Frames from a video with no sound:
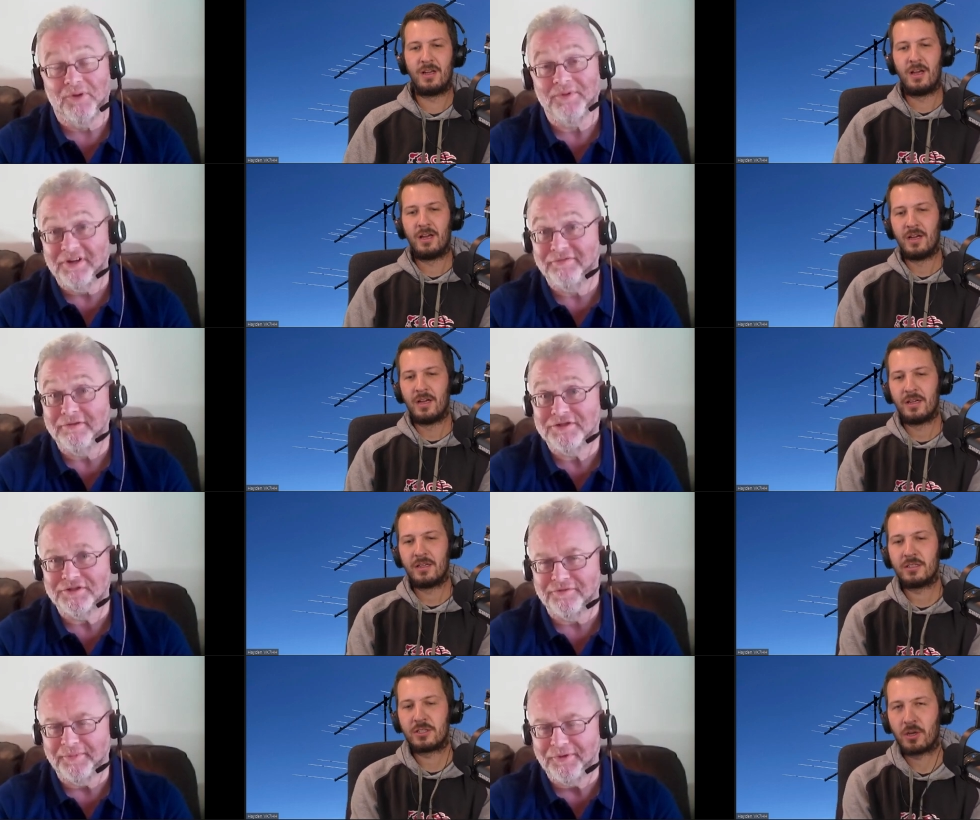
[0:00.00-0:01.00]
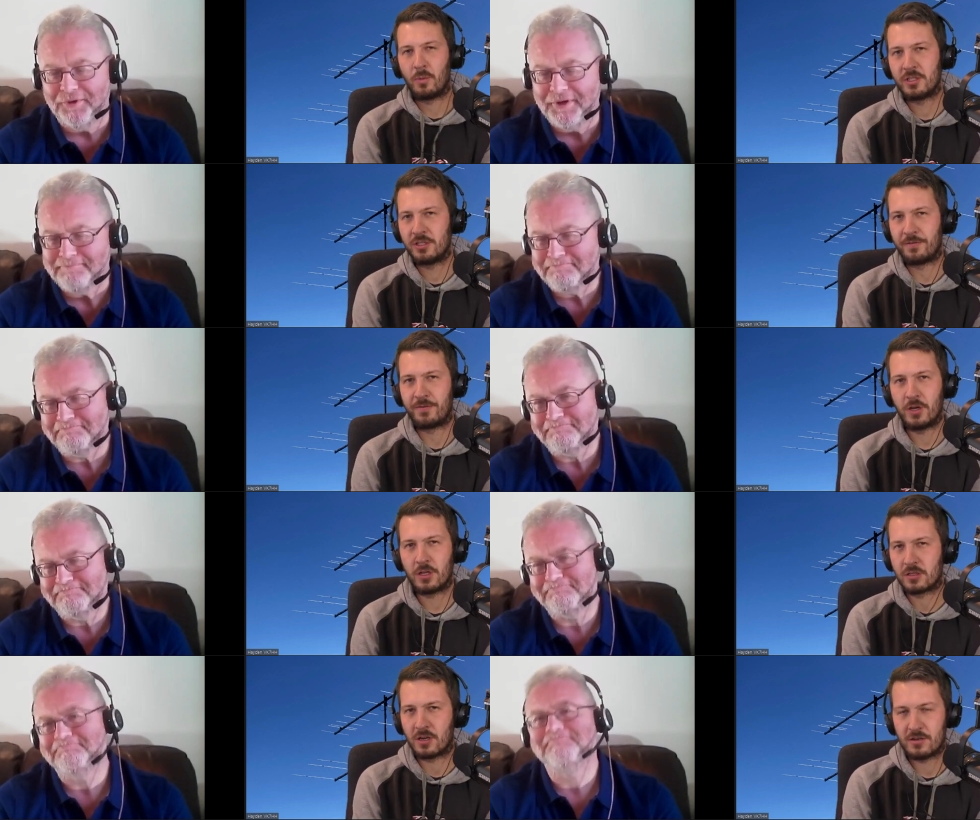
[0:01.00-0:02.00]
Speaker 1: probably in the future.
Speaker 2: So what's your
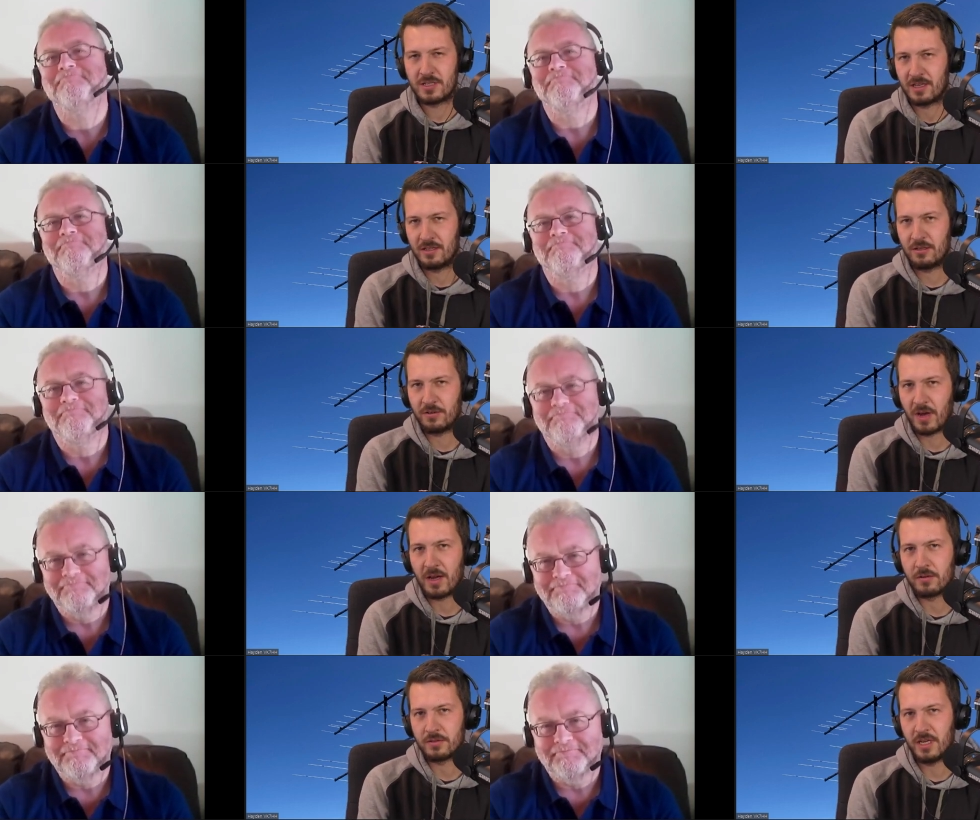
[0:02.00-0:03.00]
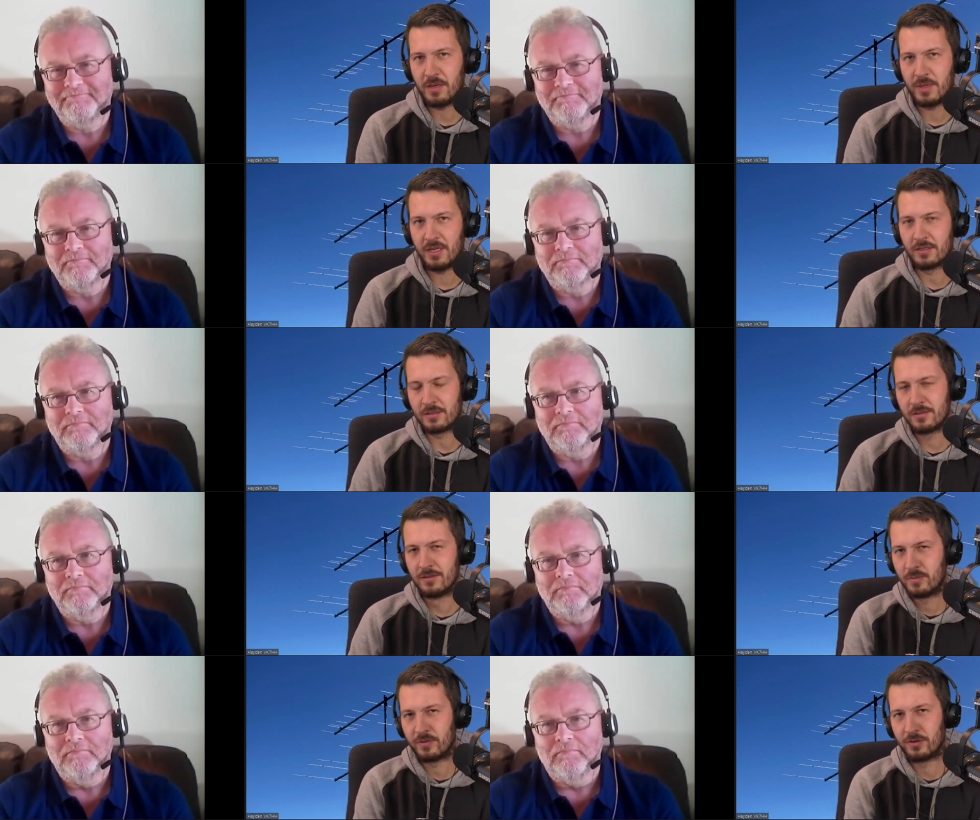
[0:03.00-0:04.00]
furthest contact that you've had on ten meters
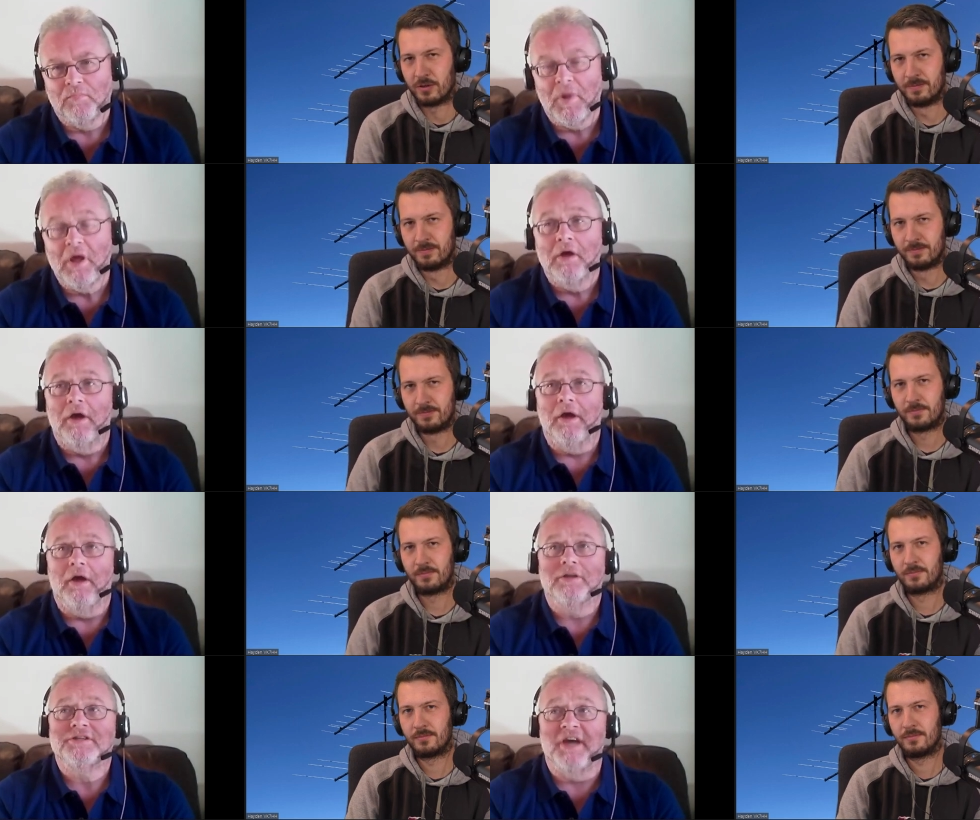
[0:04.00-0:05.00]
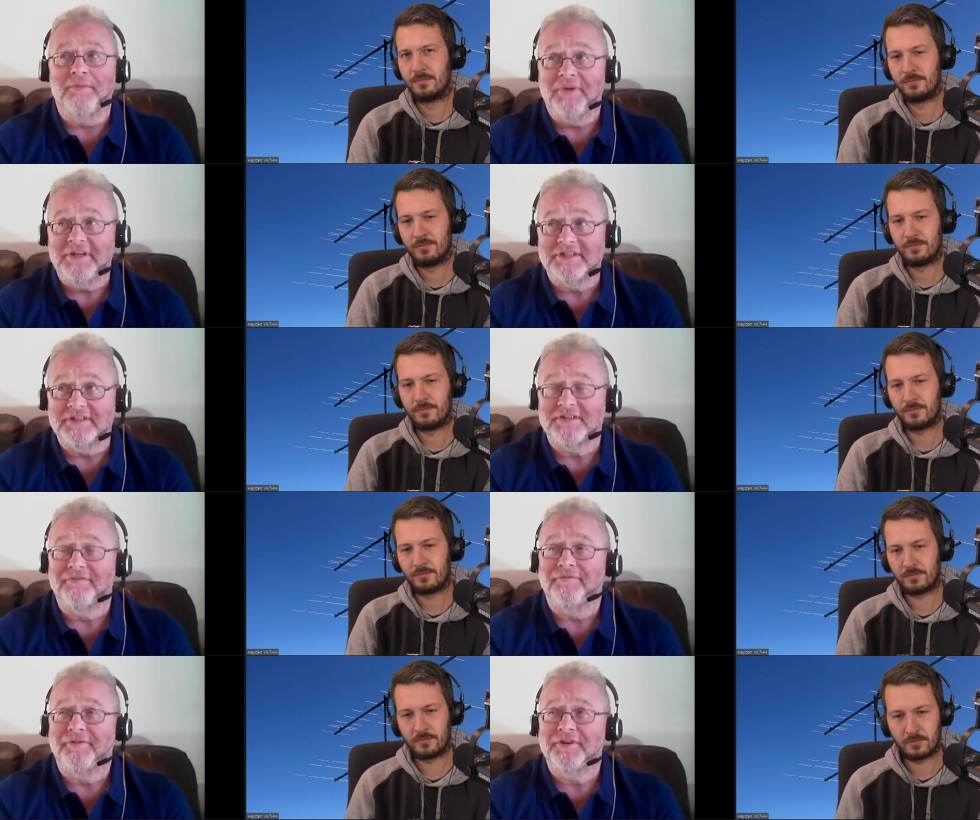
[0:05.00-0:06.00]
before?
Speaker 1: ten meters. The
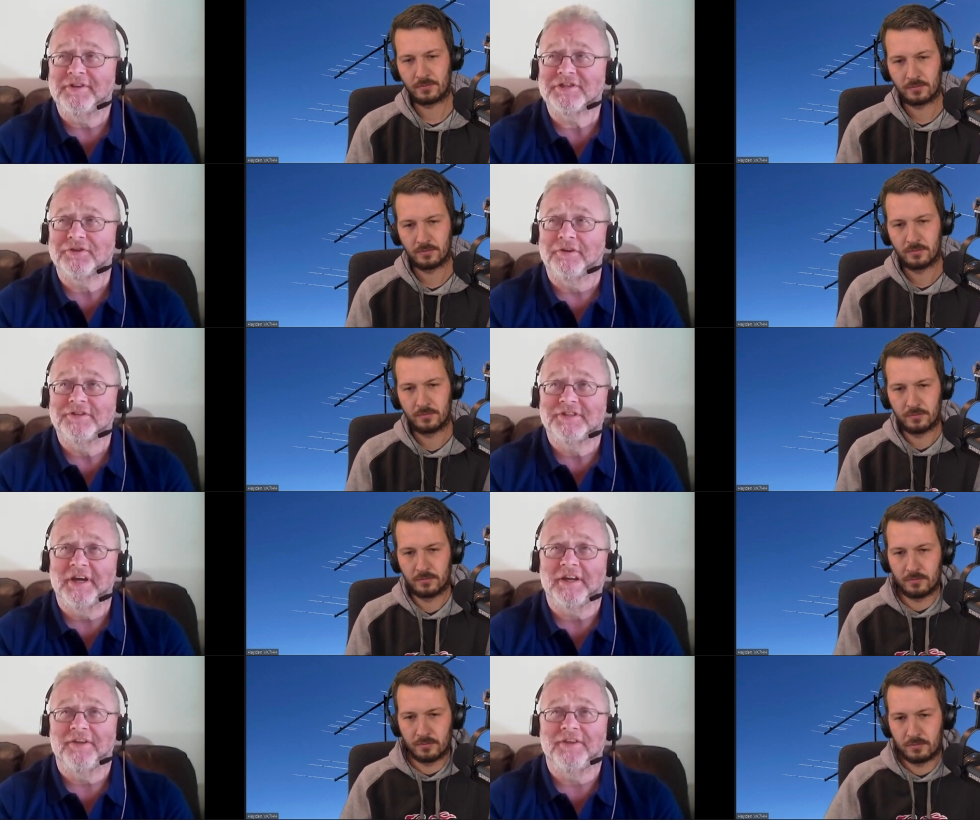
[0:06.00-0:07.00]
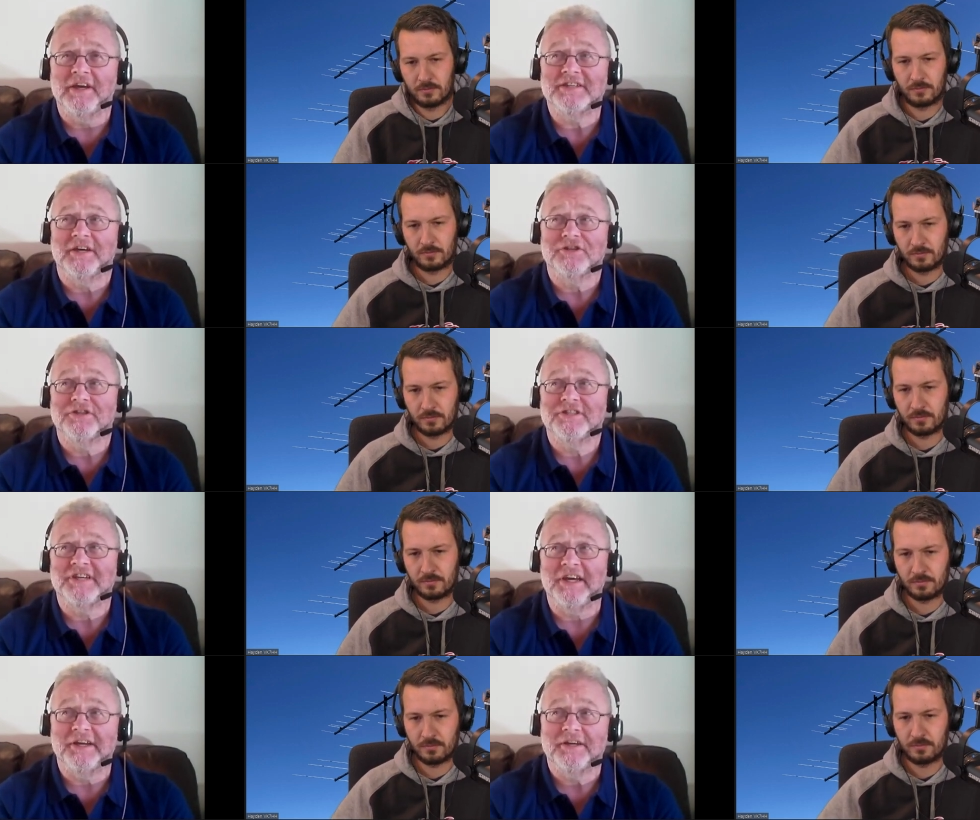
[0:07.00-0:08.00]
furthest contact, I think, is
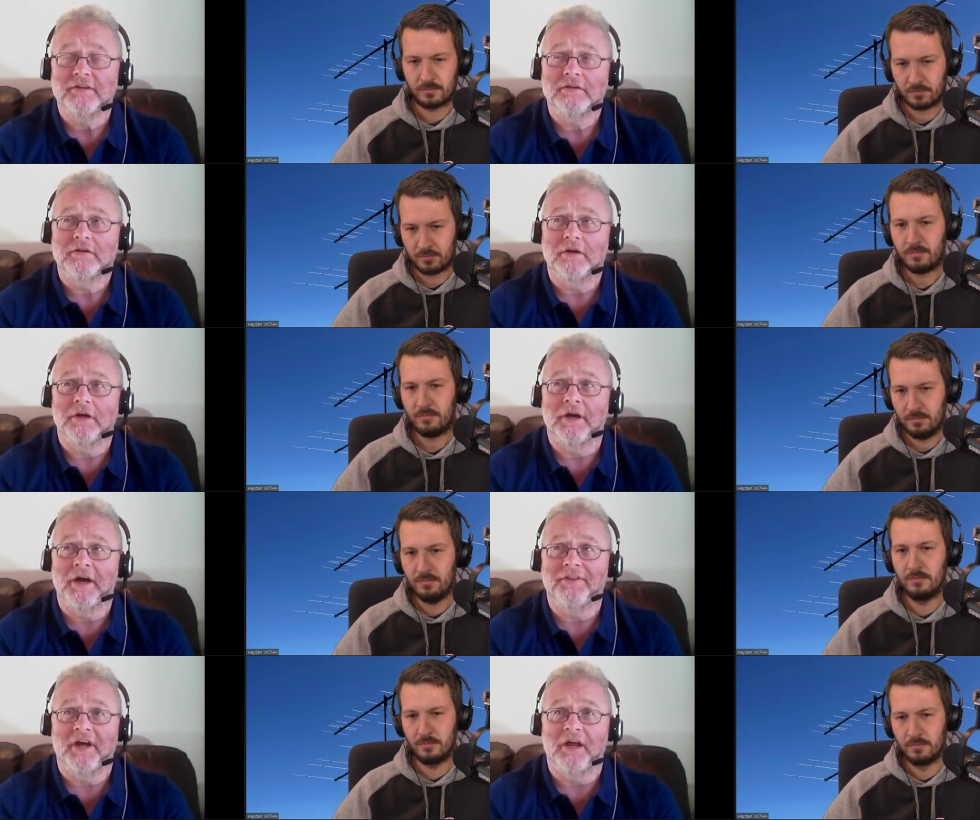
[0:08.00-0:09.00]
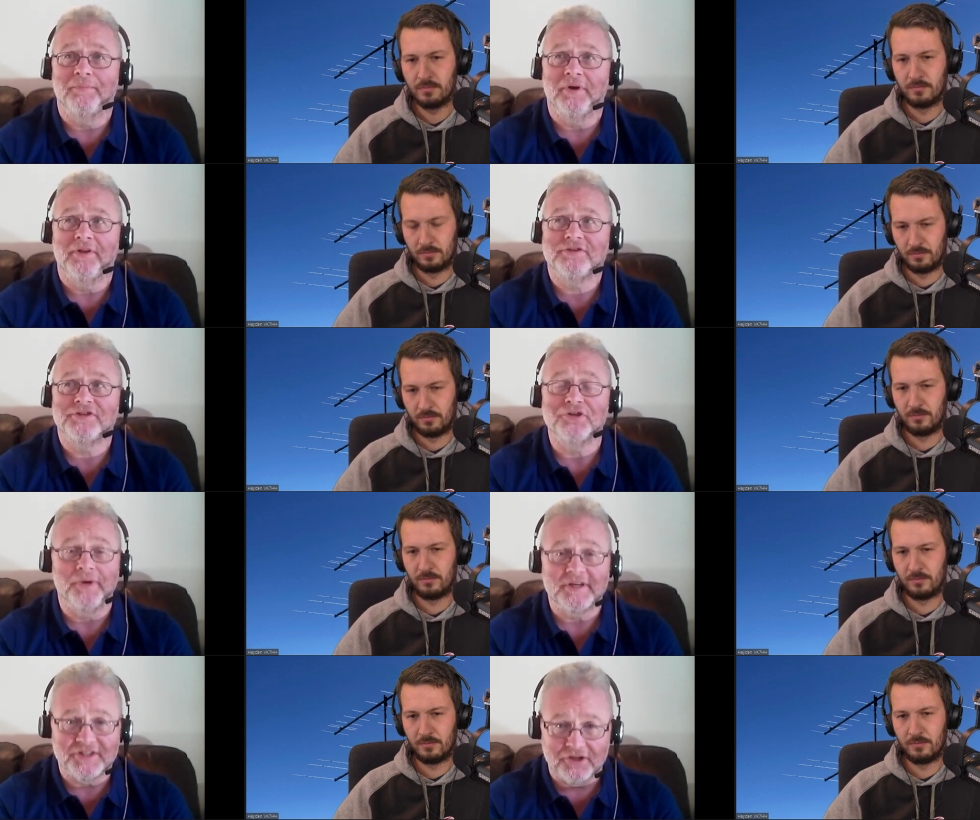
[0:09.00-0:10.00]
Argentina. I had that about two
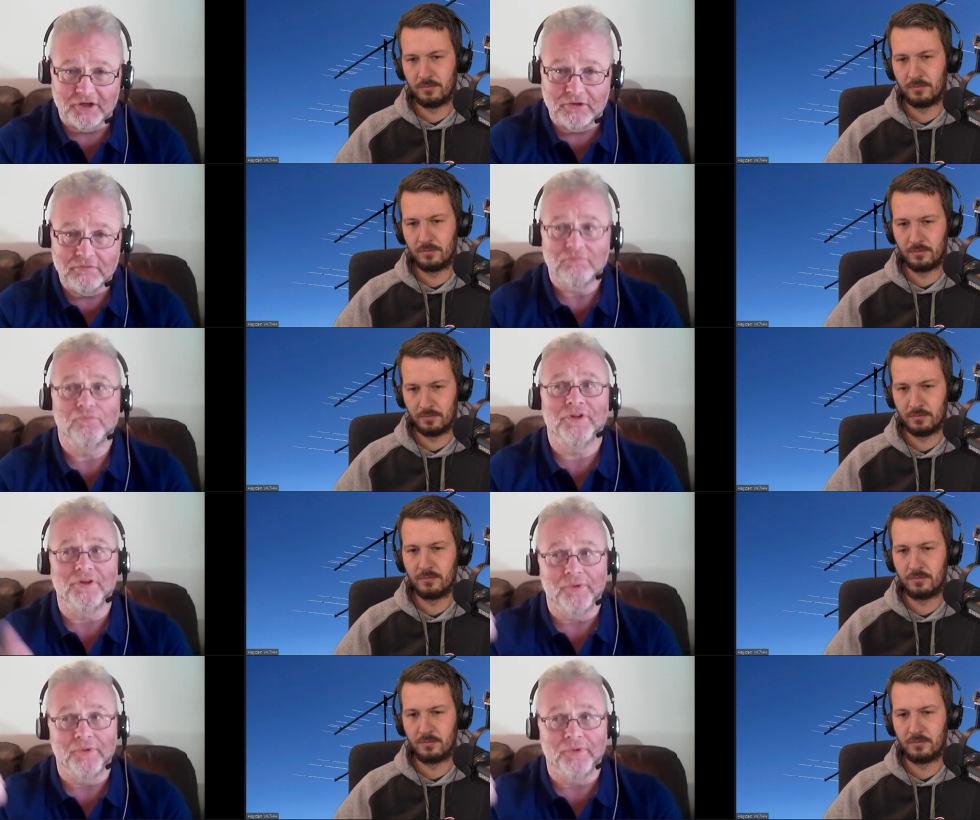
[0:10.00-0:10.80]
weeks ago with the